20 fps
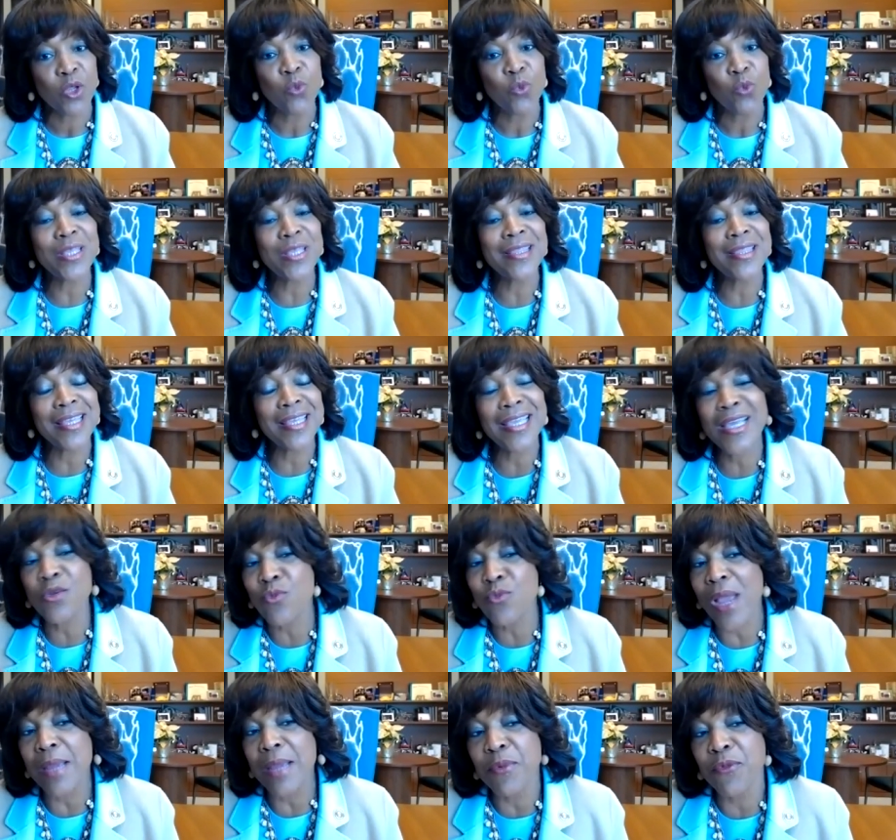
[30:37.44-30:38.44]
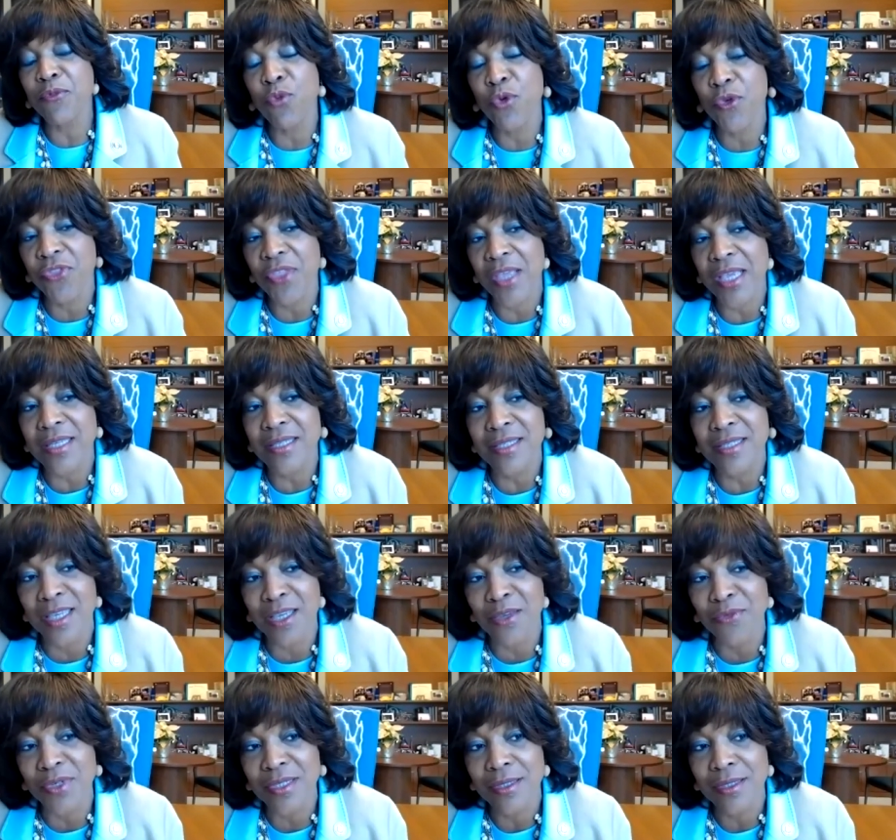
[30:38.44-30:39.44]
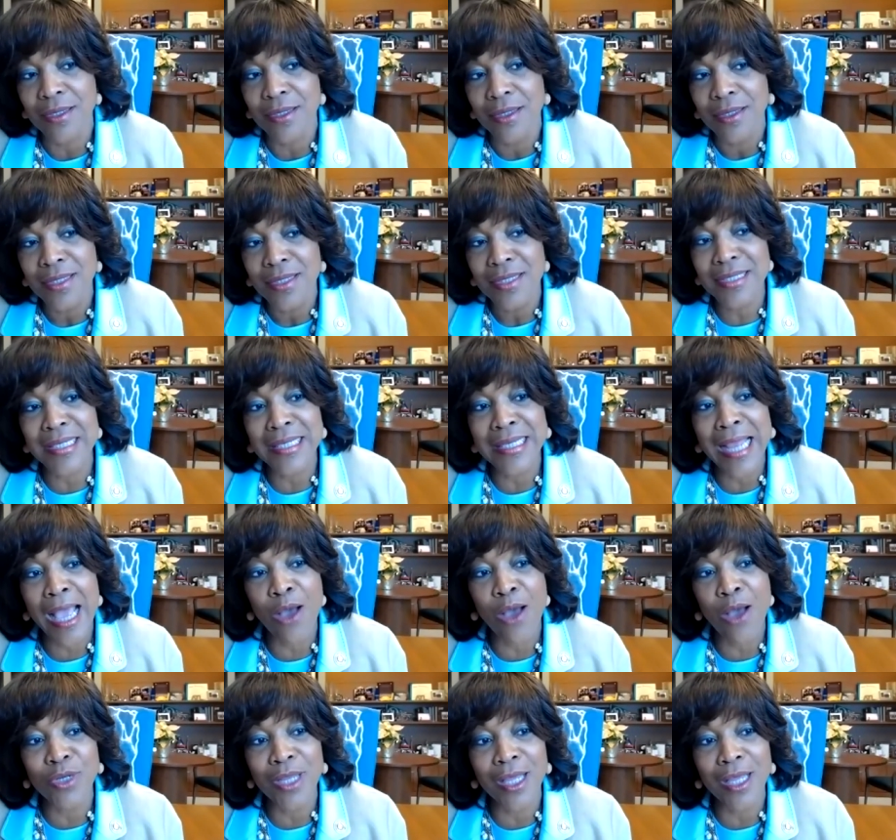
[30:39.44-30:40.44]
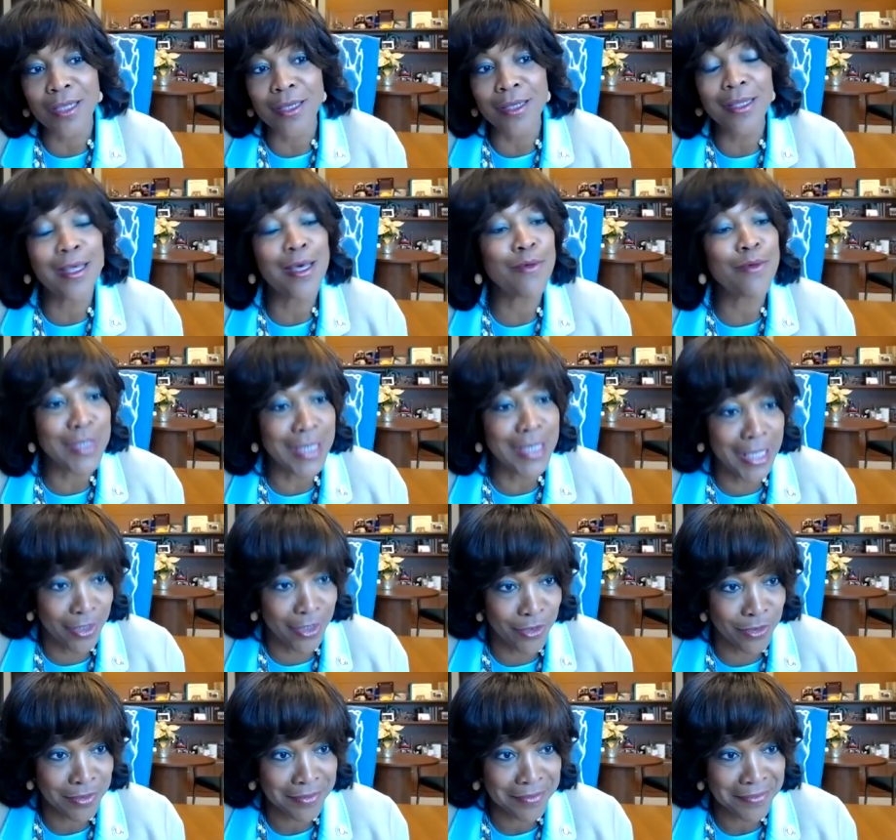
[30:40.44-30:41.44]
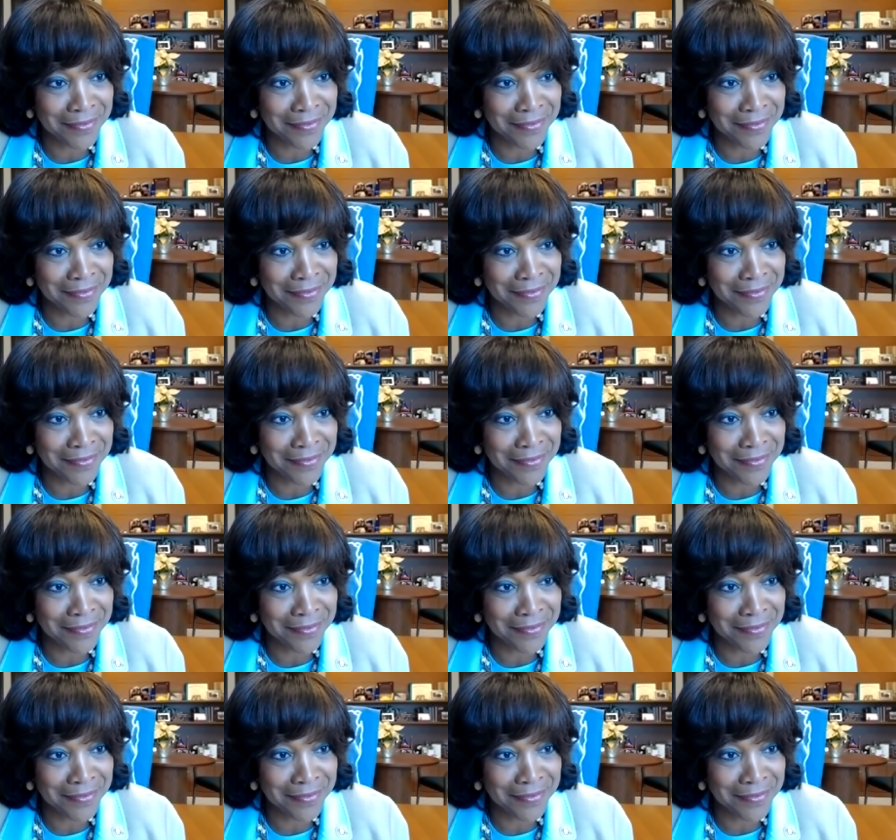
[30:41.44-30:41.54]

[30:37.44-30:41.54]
We then, right before Thanksgiving, sent out a love letter